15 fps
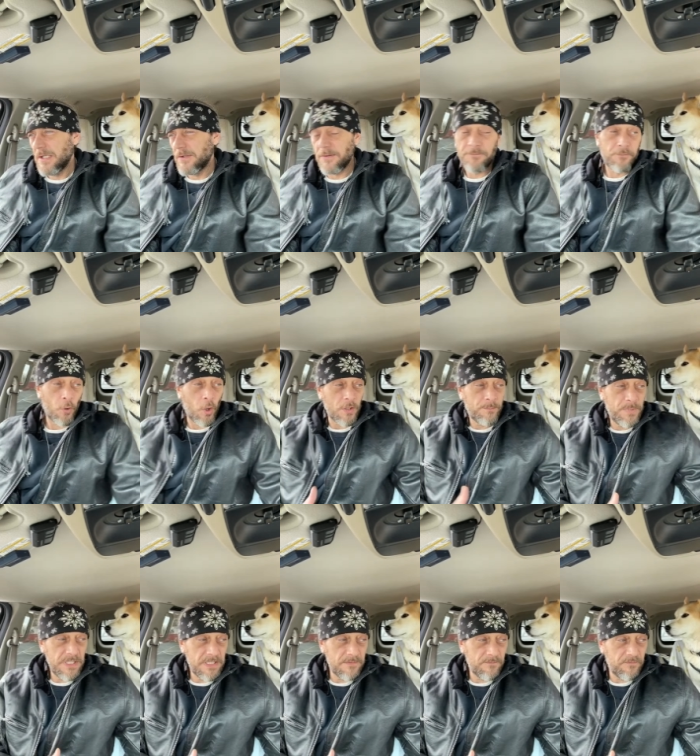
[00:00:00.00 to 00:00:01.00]
the fraud
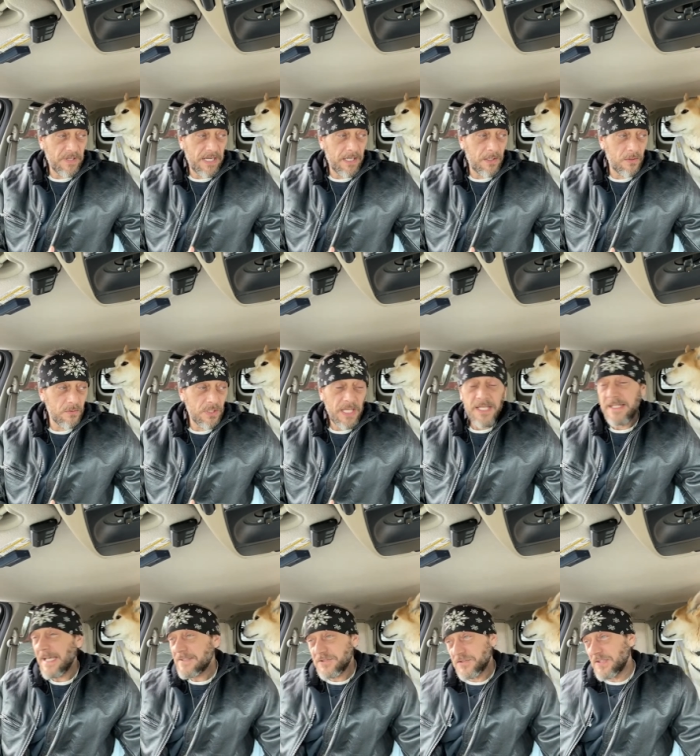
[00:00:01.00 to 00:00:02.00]
being found.
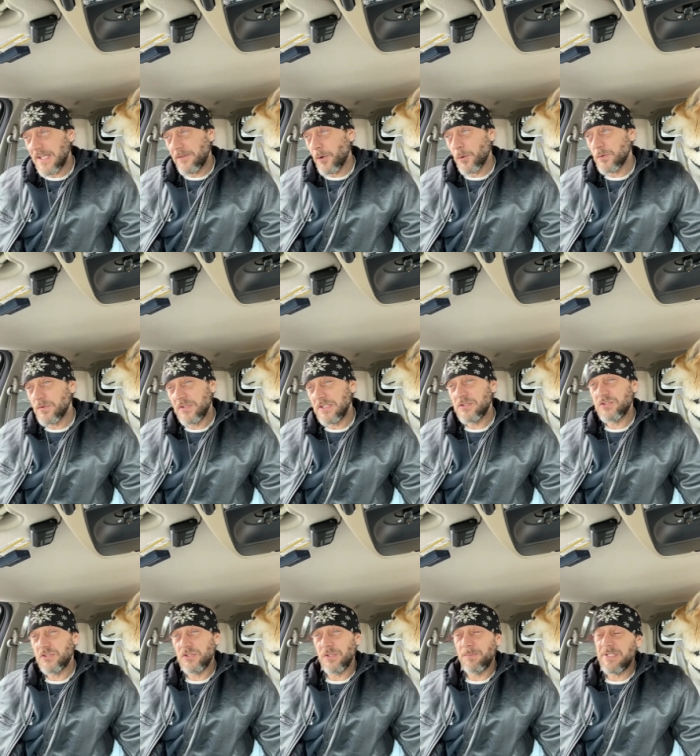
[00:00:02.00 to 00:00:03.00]
Not to say though these
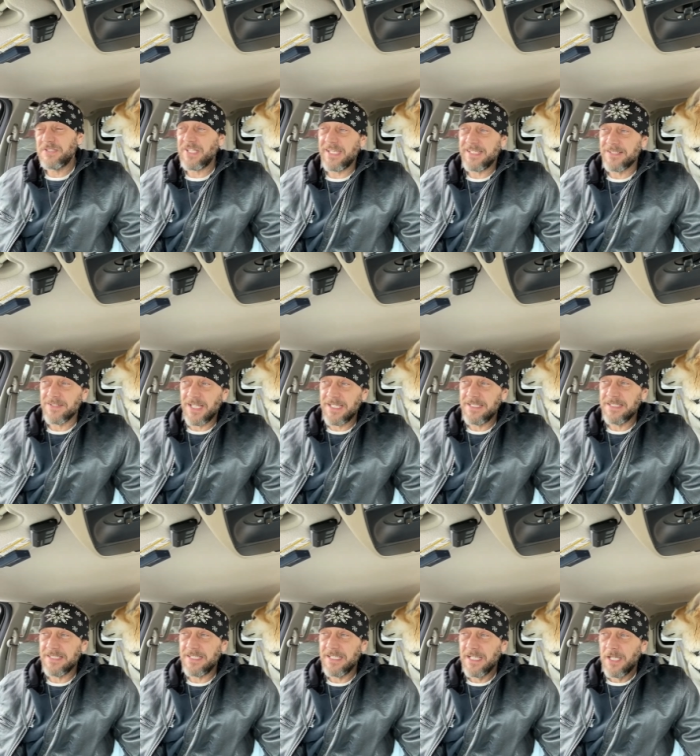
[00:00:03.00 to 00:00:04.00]
should be taken
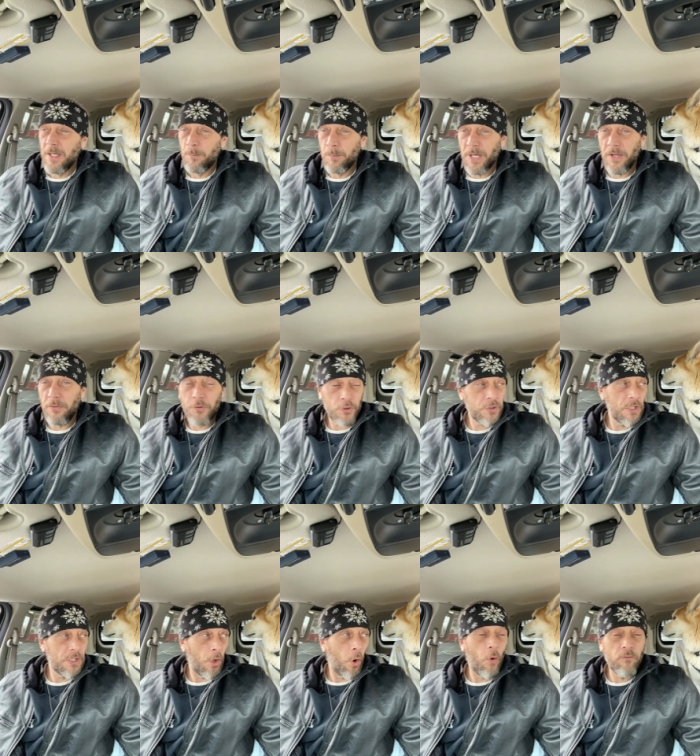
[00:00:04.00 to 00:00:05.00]
lightly, but they're
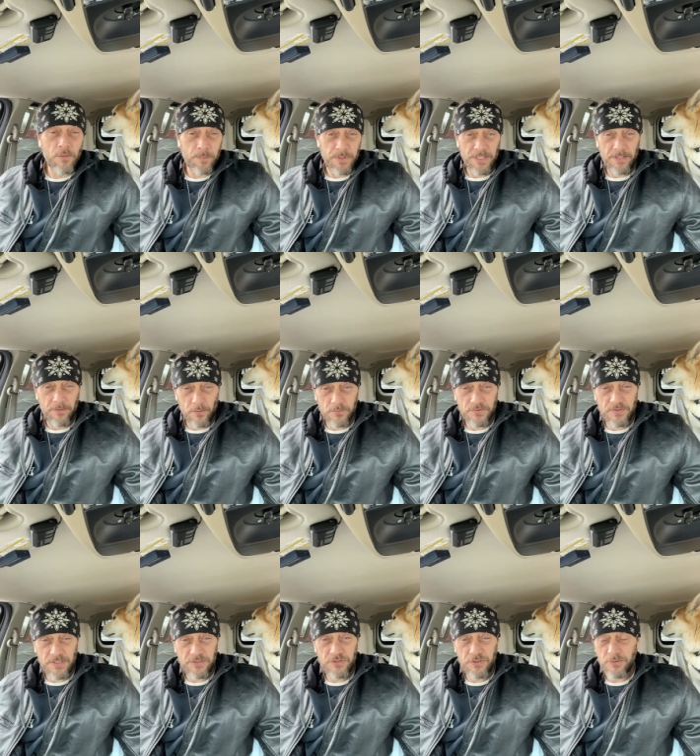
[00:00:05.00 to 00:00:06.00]
gonna overplay those
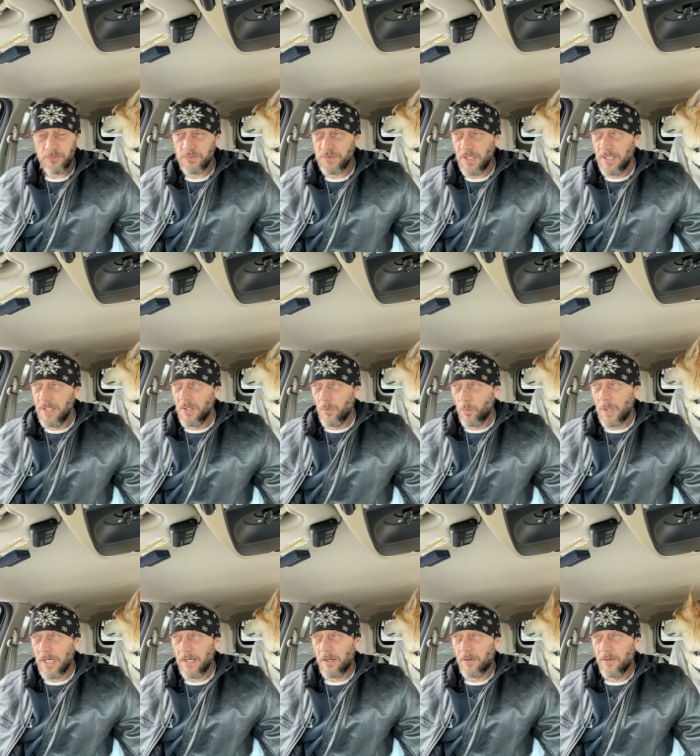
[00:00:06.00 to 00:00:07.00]
issues
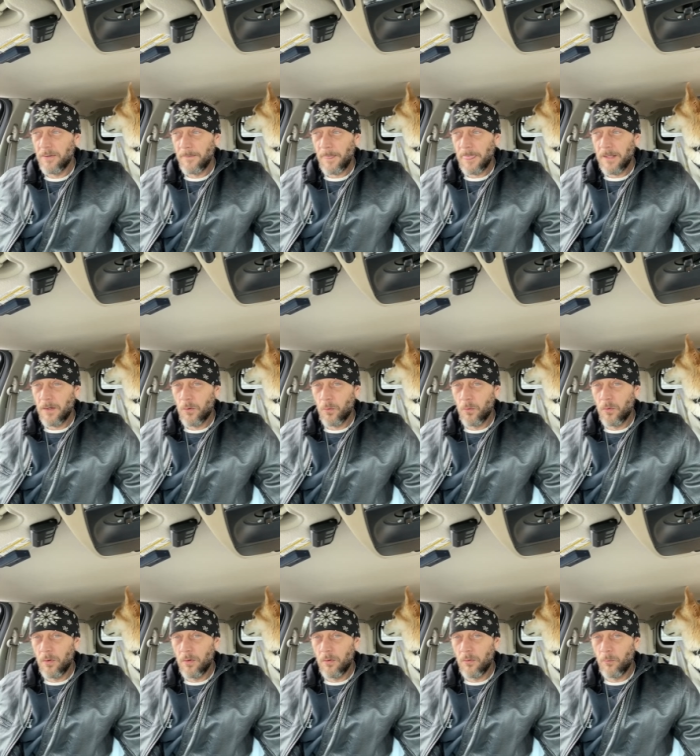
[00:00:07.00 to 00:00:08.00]
while
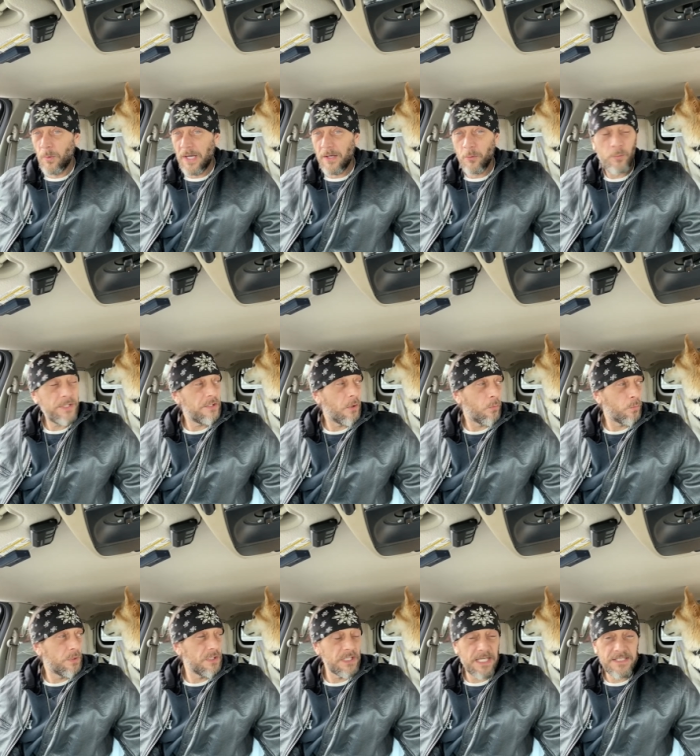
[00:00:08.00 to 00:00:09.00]
we don't
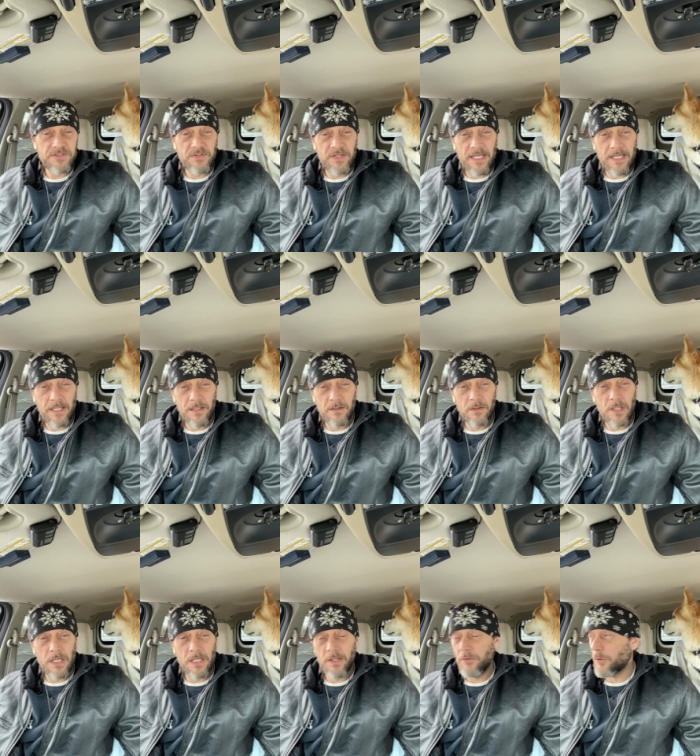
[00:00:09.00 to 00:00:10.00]
realize that
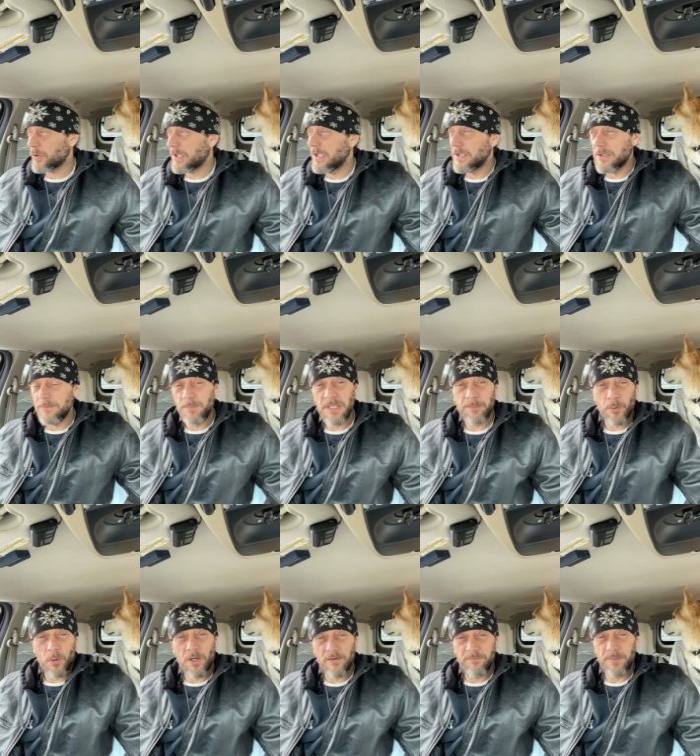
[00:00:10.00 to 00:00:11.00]
they're killing people
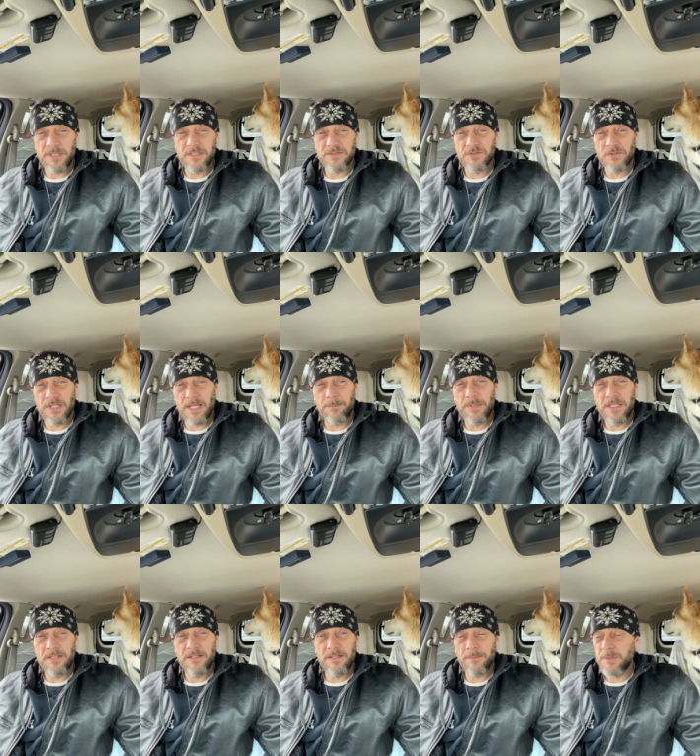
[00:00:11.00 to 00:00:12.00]
off because they're not
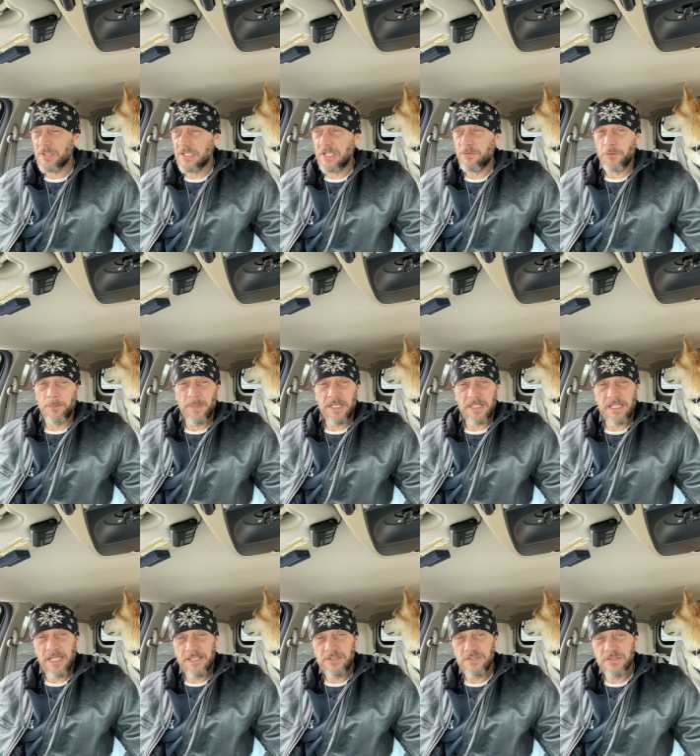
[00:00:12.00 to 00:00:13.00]
being able to get their
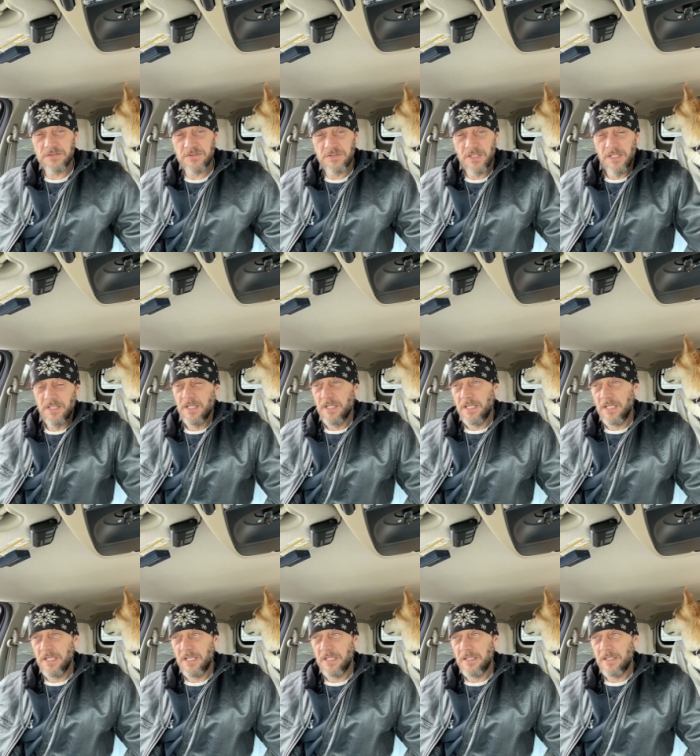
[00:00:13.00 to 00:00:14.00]
medications,
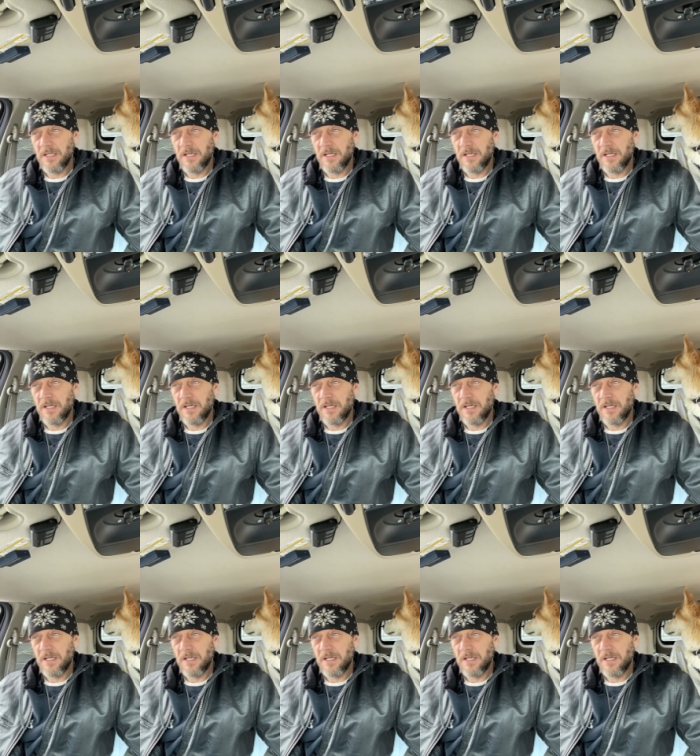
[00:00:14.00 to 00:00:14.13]
and